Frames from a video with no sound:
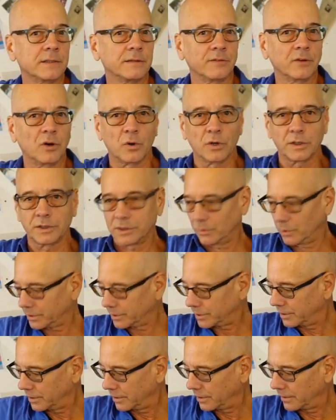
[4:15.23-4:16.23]
And of course, he wants
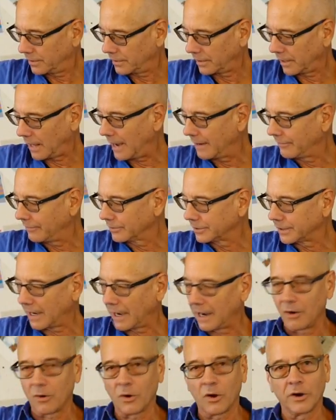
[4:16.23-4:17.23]
to go to the Eiffel
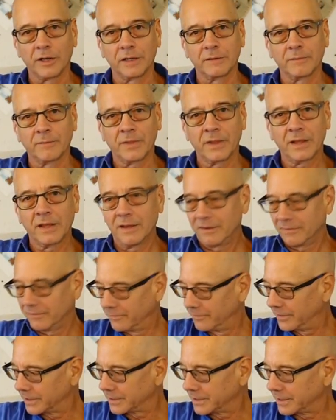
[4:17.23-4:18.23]
Tower and
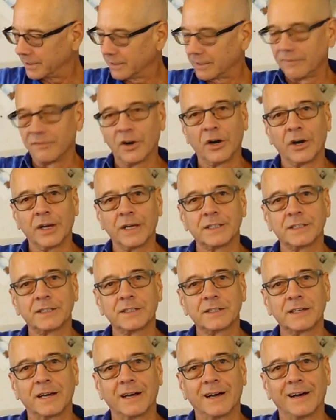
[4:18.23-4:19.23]
visit the
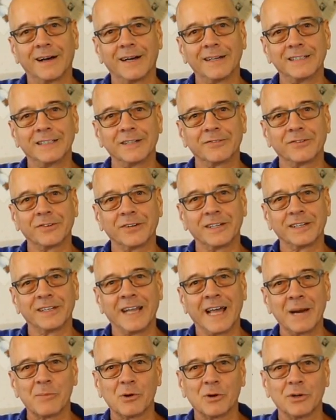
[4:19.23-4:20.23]
various different
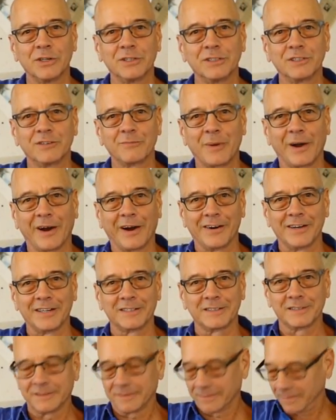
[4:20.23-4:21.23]
neighborhoods of
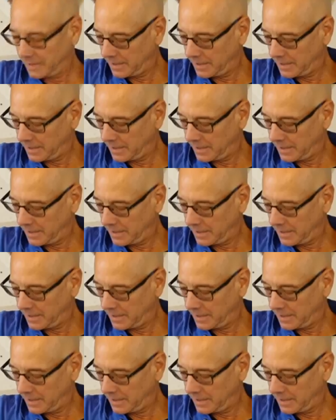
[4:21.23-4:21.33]
Paris.